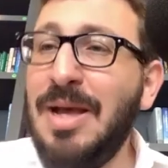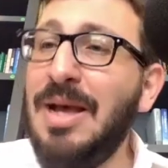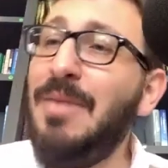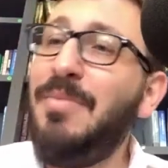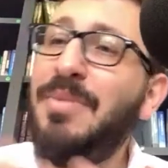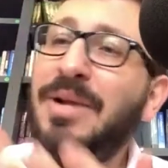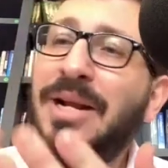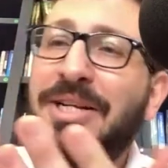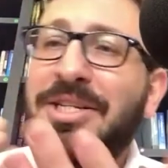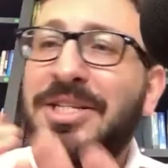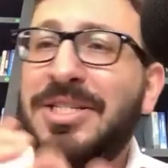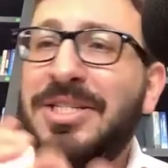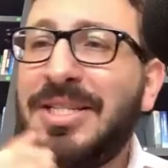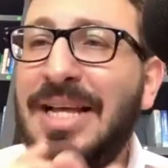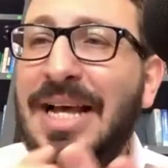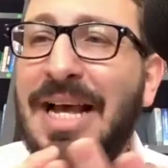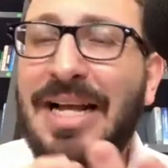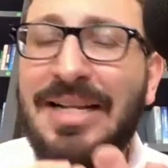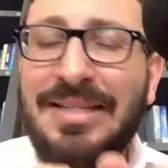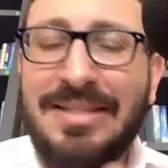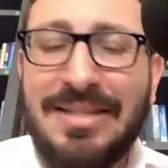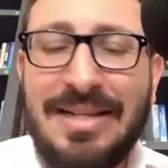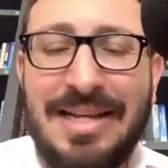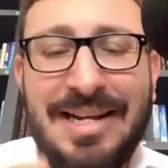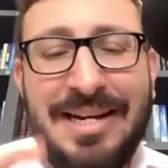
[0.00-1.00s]
But not just
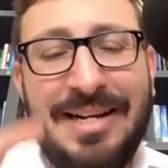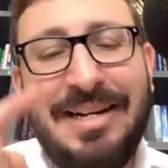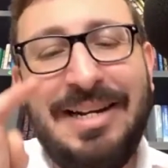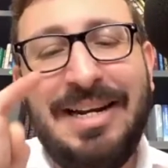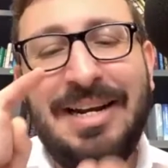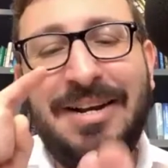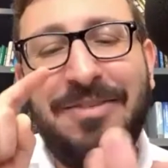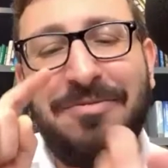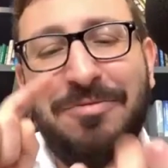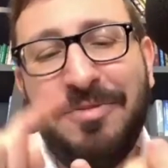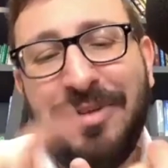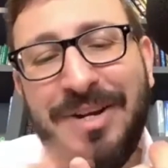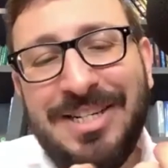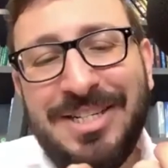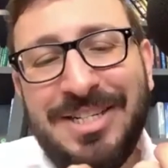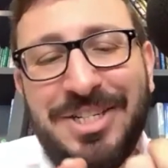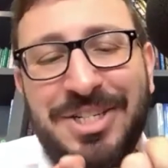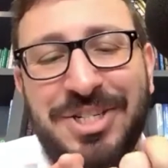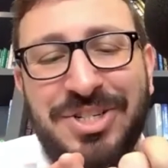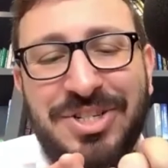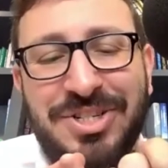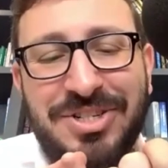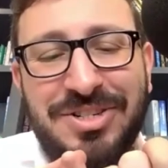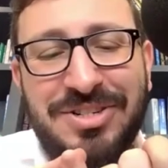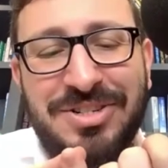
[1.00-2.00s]
that, how to get
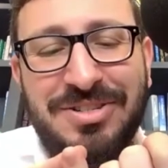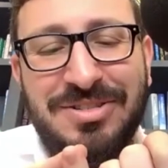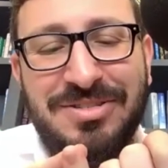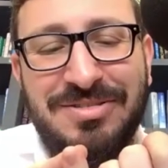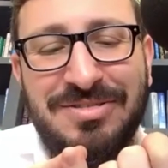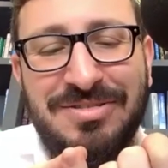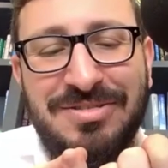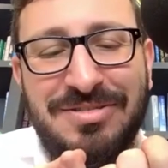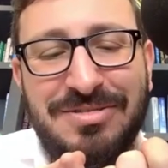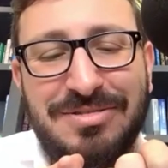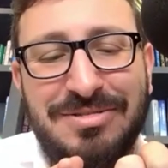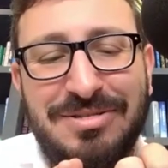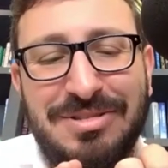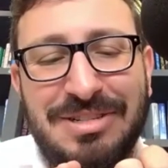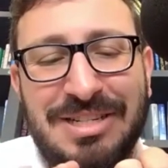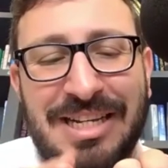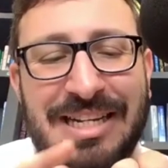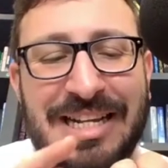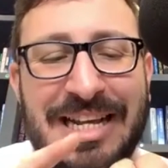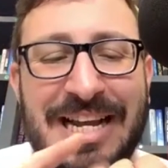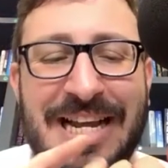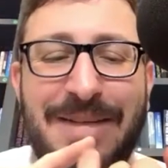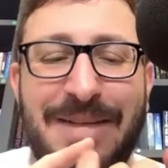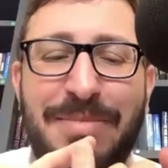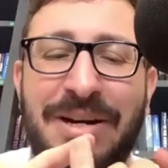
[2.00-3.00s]
rich,
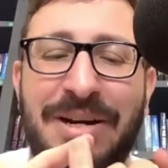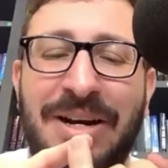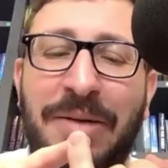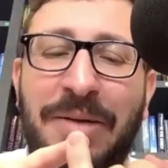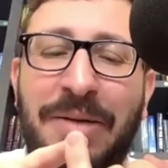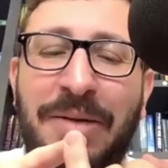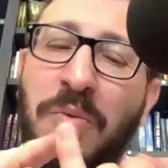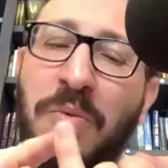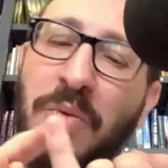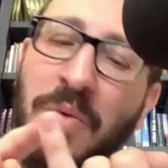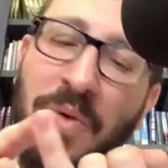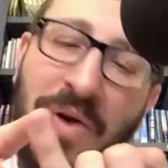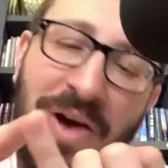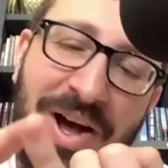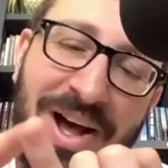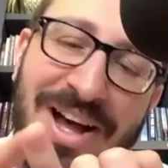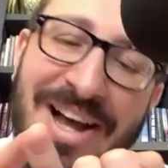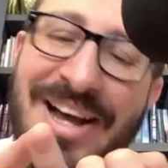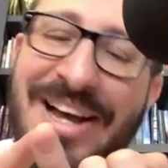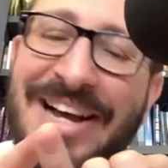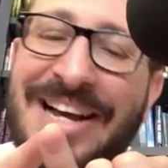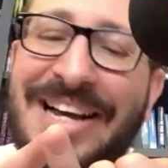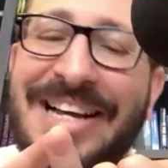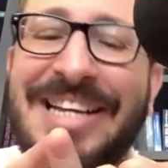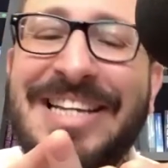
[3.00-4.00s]
and how to become
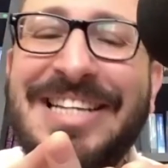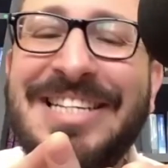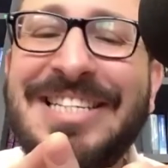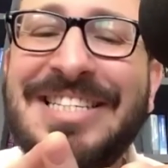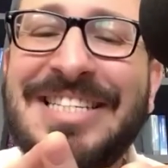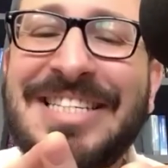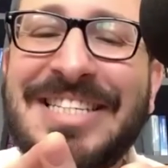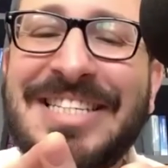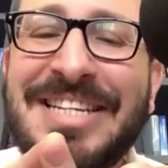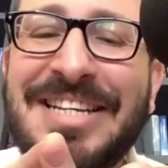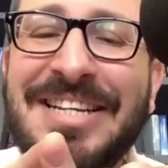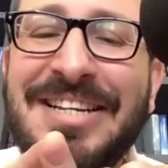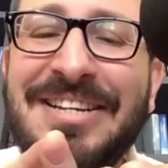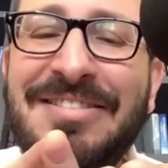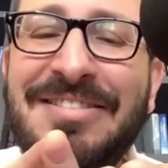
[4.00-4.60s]
wise,